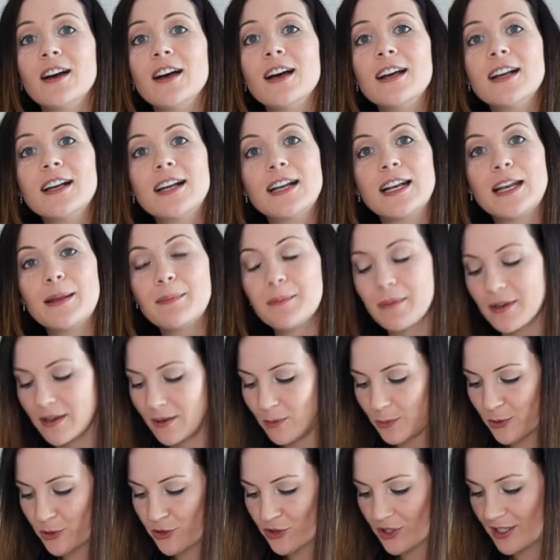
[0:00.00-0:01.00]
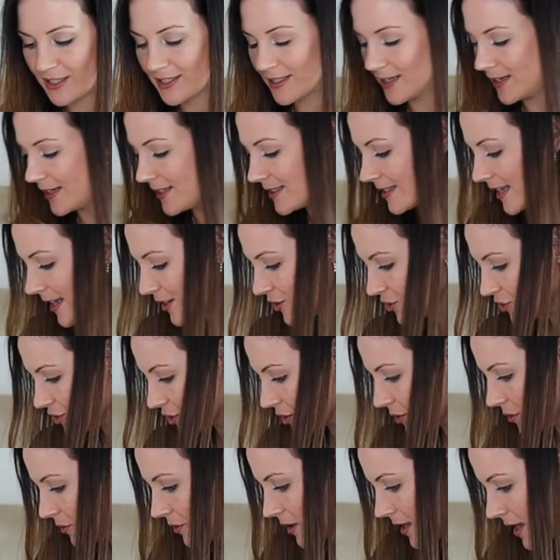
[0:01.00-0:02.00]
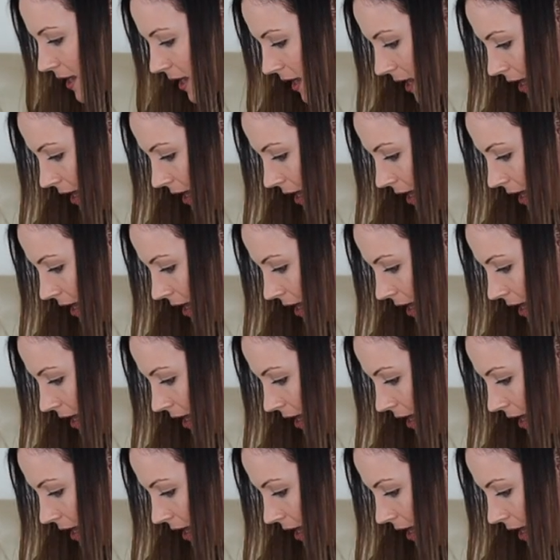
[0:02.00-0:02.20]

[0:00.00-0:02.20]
a clip, which is an essential.